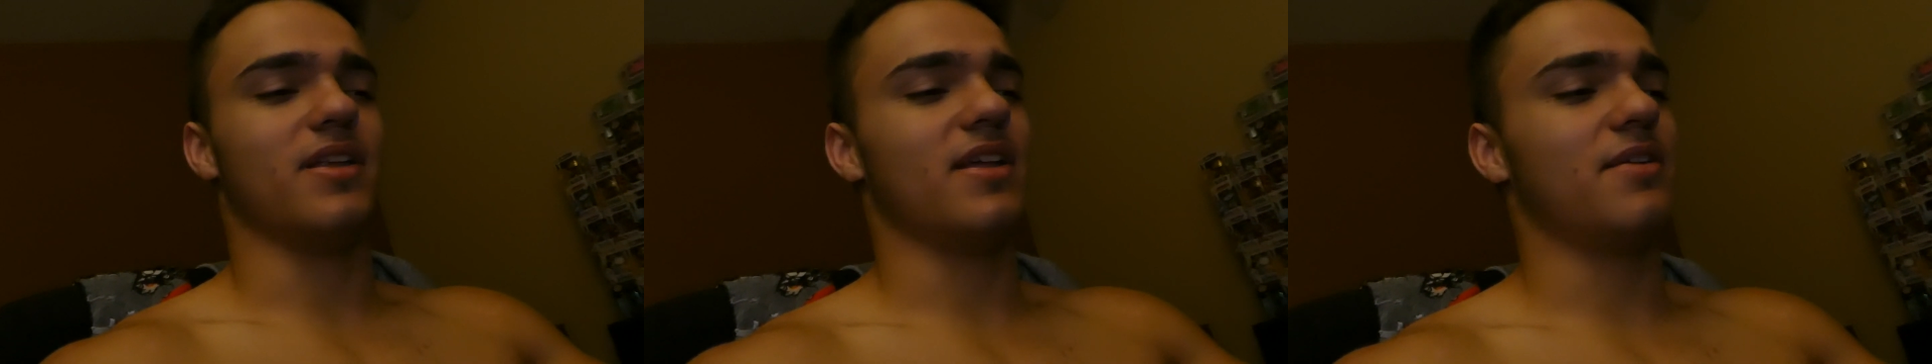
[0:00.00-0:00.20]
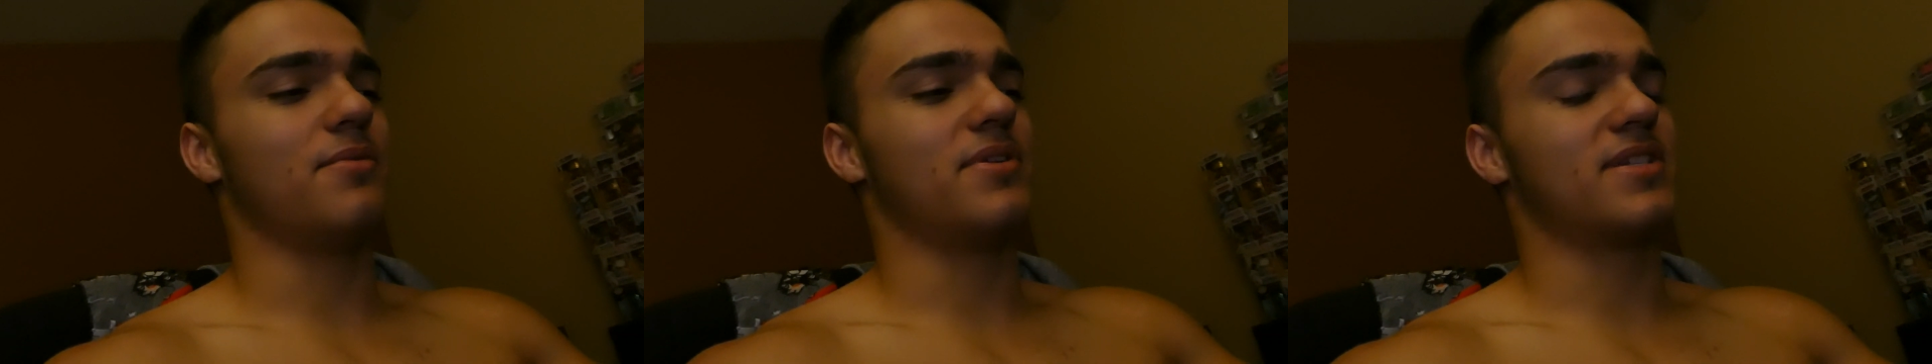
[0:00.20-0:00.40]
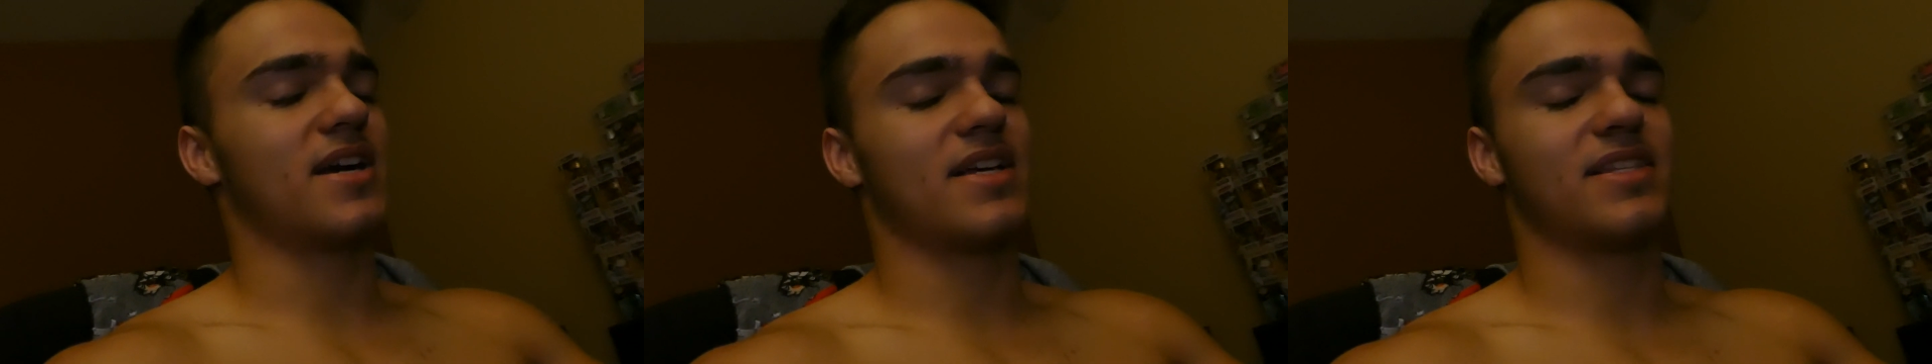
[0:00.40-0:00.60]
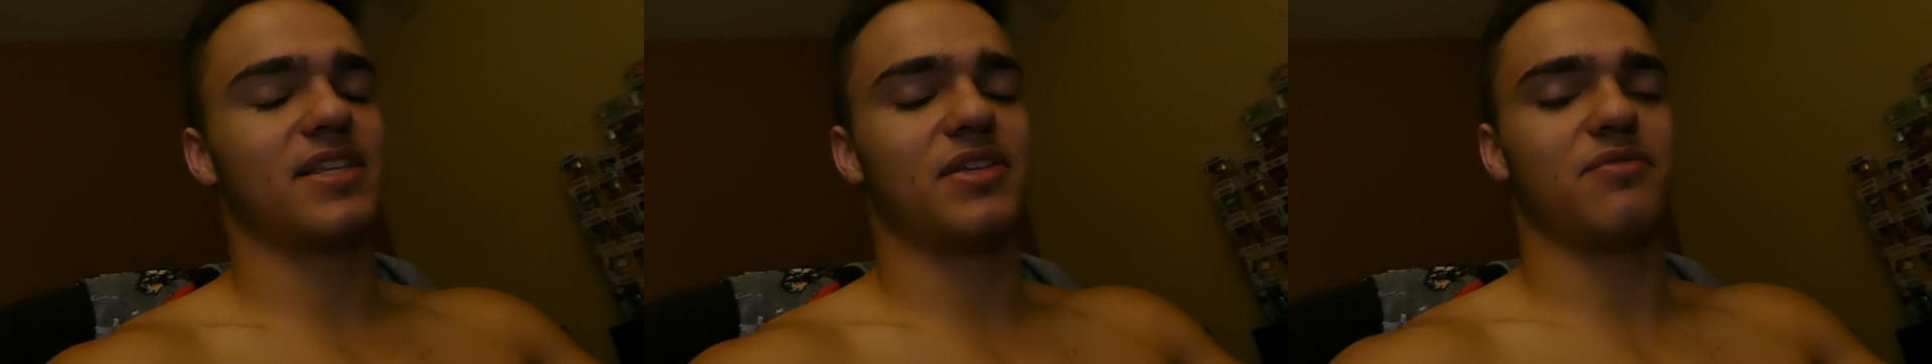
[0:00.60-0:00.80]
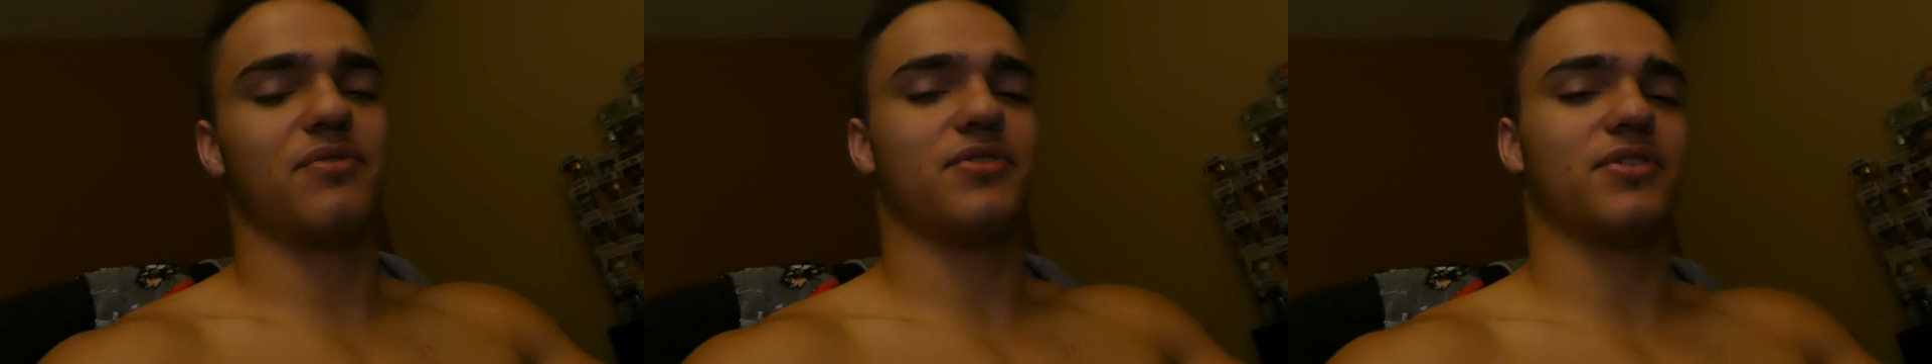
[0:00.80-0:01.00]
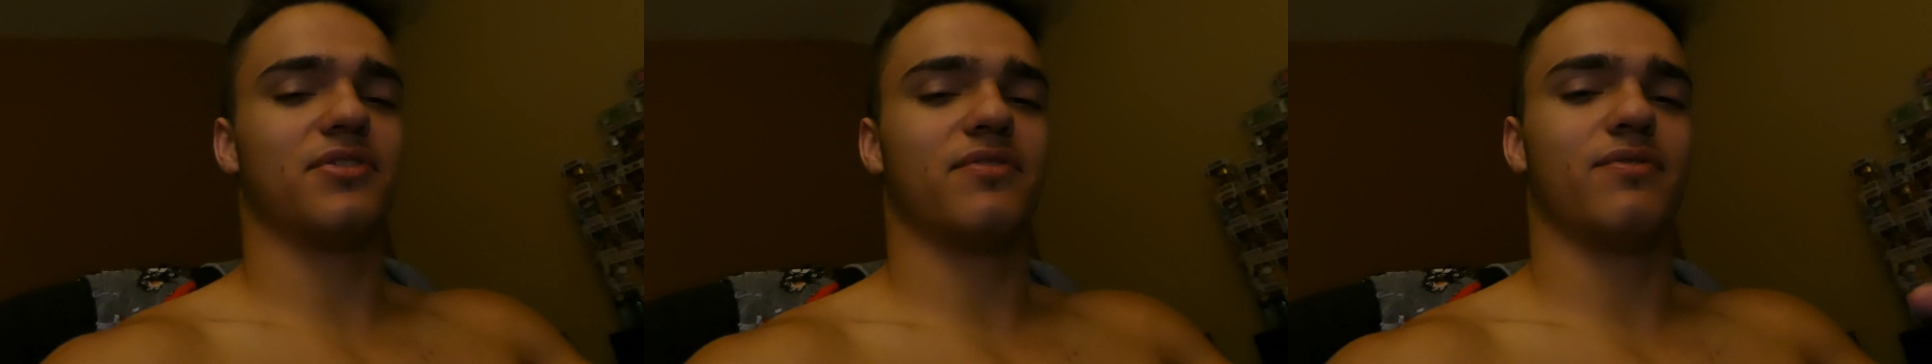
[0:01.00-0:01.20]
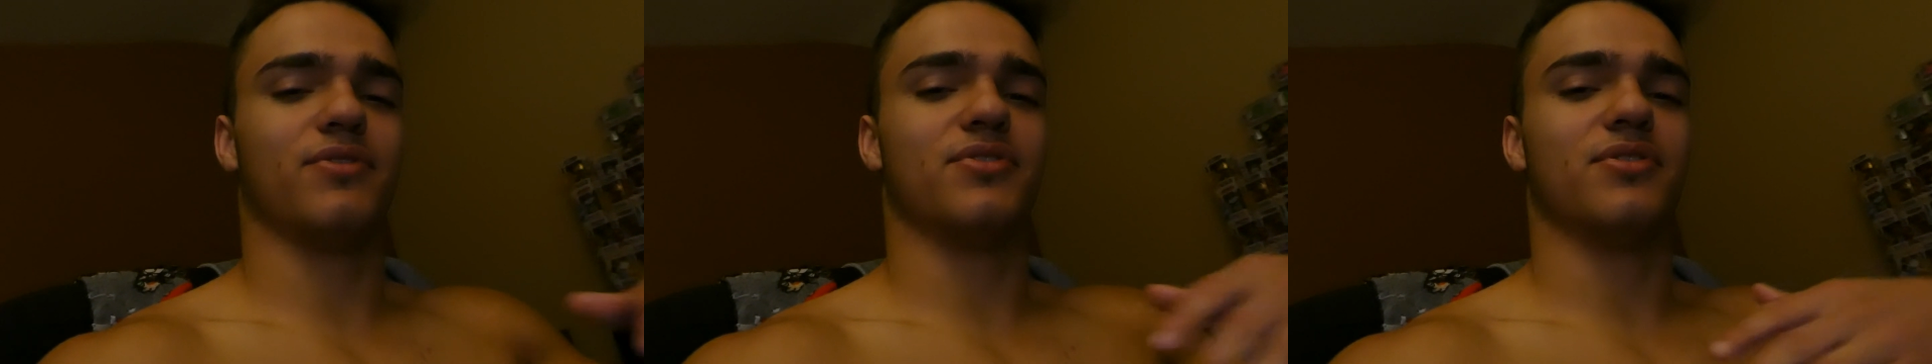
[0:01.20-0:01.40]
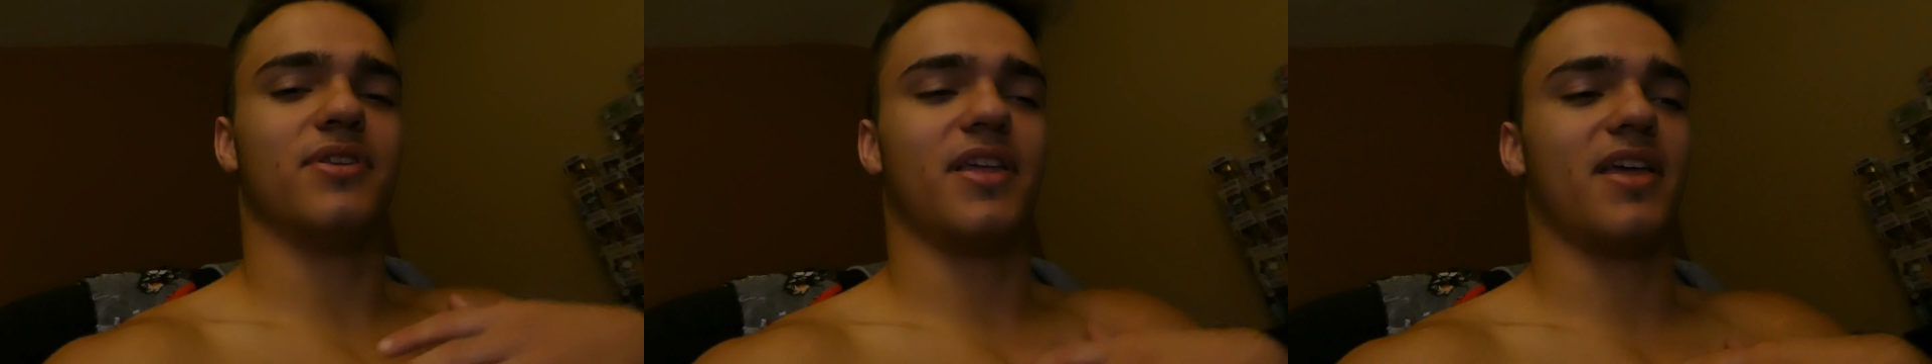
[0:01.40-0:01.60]
Anyways, guys, thank you for
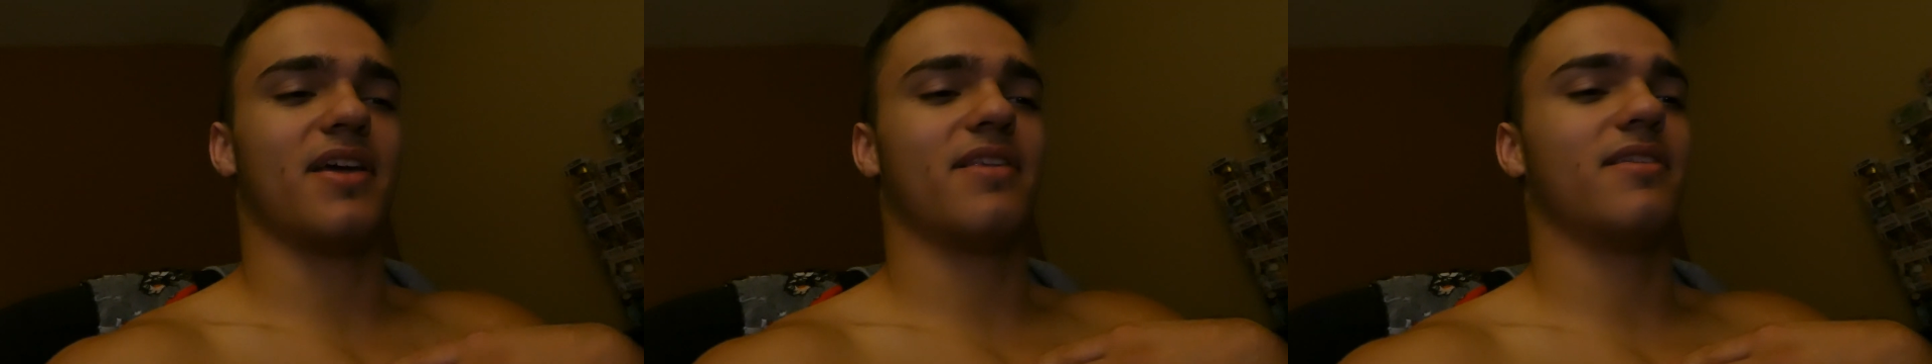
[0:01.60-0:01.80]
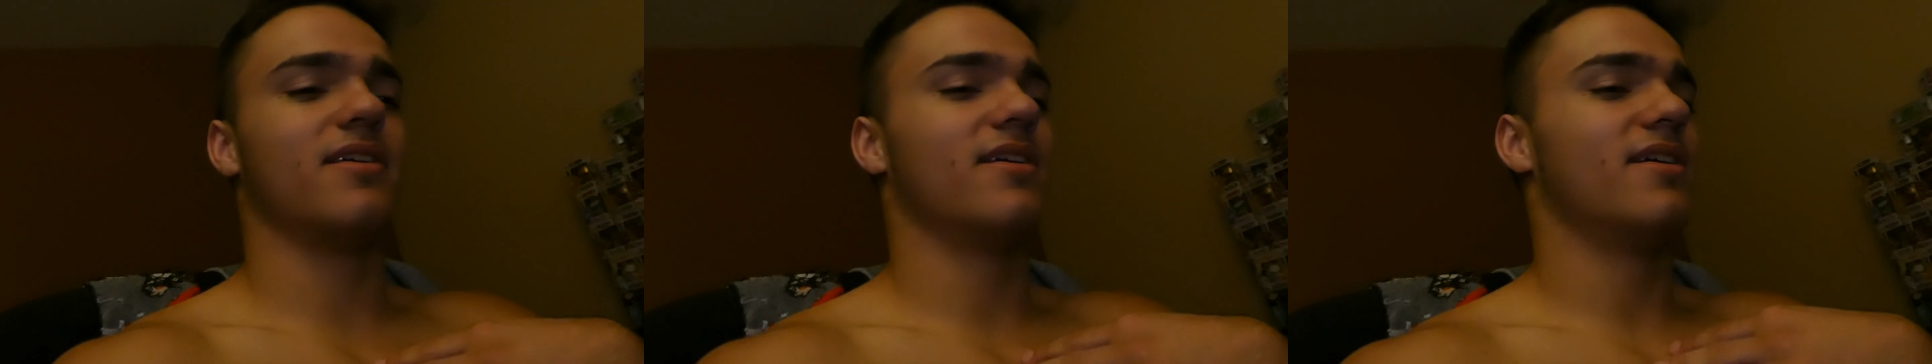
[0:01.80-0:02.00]
tuning in.